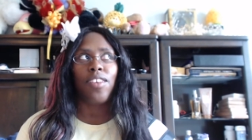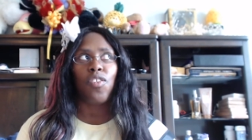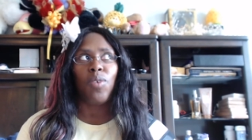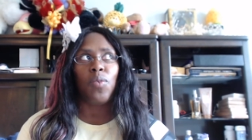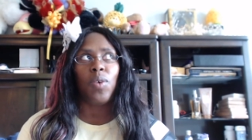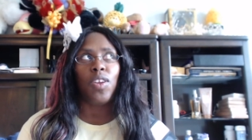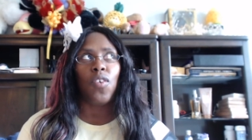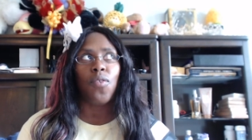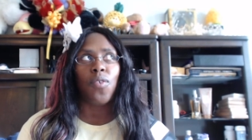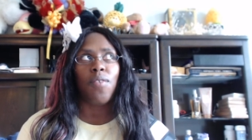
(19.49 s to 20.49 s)
a 21 and
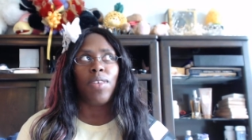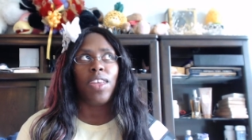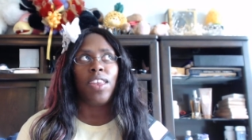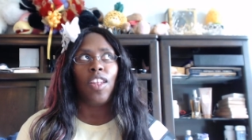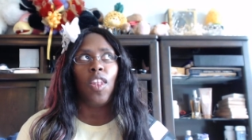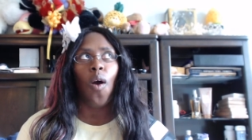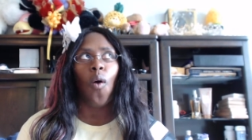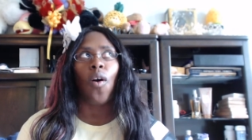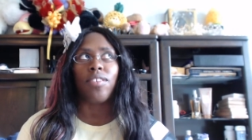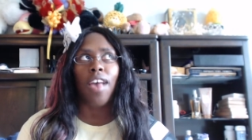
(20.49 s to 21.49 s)
over event in a
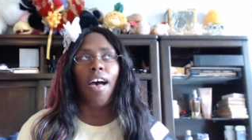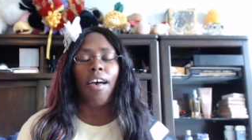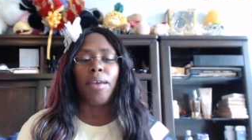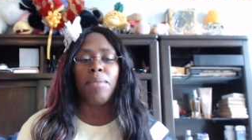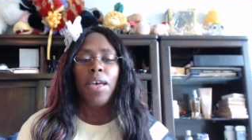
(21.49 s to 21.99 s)
long time